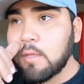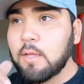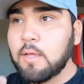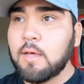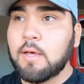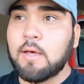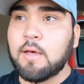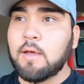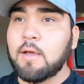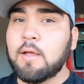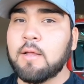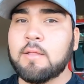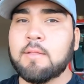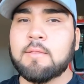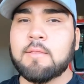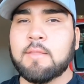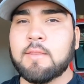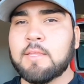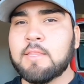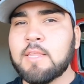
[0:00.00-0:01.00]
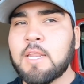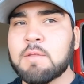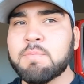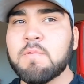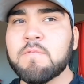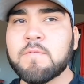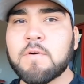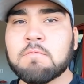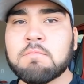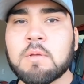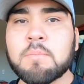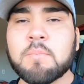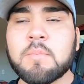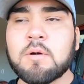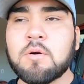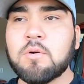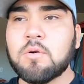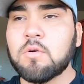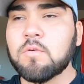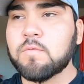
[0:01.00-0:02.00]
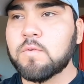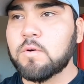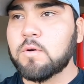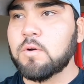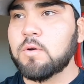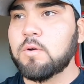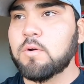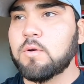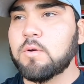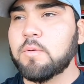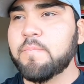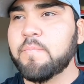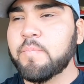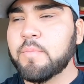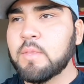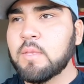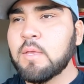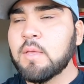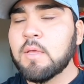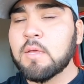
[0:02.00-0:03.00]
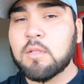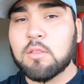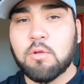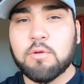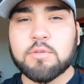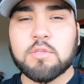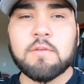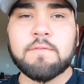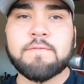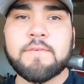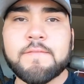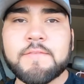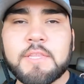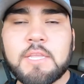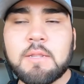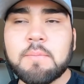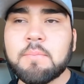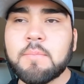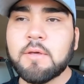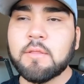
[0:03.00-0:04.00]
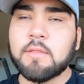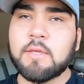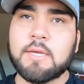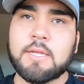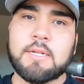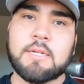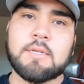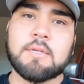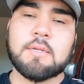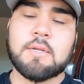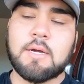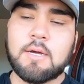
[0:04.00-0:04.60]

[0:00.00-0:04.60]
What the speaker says: That ended up involving over close to 15 million